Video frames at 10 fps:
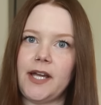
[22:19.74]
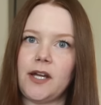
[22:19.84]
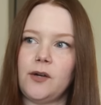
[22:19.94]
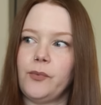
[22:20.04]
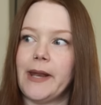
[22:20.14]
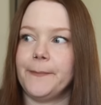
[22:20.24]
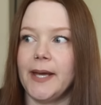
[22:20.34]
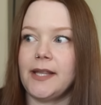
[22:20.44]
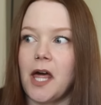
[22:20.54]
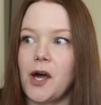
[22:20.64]
like a red
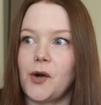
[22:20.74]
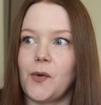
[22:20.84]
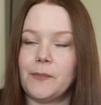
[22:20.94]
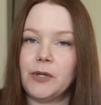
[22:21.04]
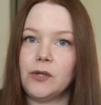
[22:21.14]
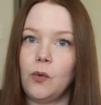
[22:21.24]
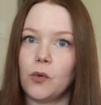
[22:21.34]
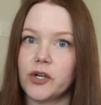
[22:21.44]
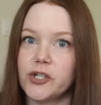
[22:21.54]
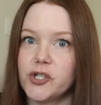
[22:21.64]
pillow, I put
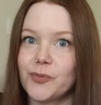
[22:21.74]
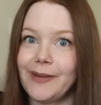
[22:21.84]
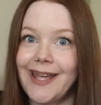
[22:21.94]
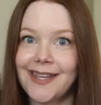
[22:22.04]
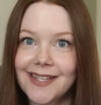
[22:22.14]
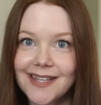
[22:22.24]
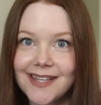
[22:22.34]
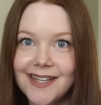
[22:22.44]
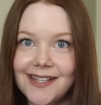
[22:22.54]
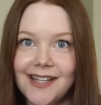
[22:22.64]
orange
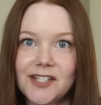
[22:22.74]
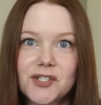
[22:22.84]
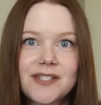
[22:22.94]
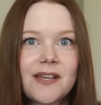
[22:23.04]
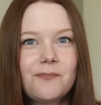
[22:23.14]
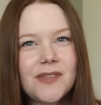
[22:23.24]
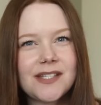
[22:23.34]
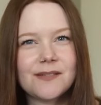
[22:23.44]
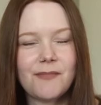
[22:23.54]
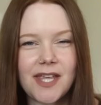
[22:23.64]
blanket, like just
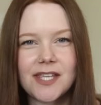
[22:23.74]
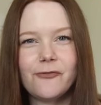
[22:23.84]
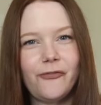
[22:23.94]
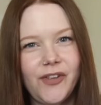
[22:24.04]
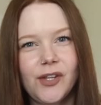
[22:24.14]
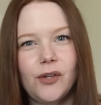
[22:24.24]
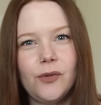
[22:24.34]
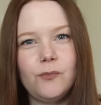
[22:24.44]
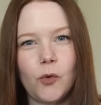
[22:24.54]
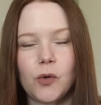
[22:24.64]
something to make it
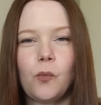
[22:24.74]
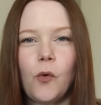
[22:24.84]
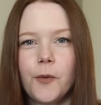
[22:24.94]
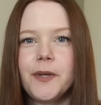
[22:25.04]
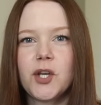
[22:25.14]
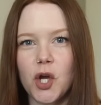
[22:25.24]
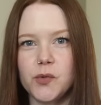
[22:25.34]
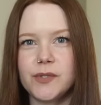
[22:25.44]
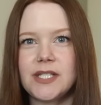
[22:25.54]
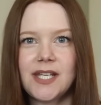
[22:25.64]
feel more warm and
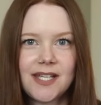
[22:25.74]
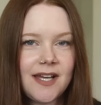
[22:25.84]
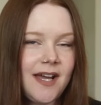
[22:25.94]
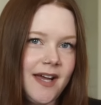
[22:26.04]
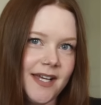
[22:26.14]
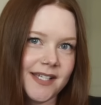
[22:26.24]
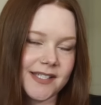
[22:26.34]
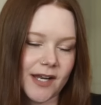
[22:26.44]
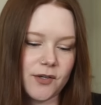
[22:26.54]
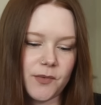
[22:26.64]
cozy,
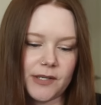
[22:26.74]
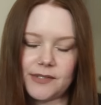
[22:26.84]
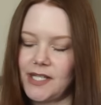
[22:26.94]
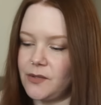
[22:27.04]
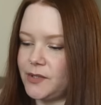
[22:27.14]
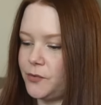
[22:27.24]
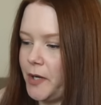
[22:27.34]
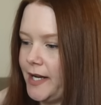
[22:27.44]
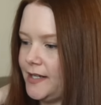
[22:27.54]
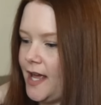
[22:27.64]
because I don't know what I was thinking with the
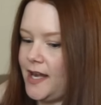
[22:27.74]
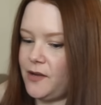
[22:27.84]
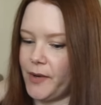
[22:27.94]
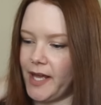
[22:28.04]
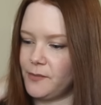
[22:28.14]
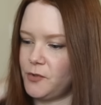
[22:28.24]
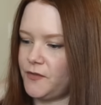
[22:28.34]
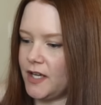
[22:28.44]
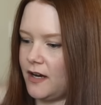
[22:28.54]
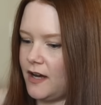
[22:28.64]
gray. Anyway, moving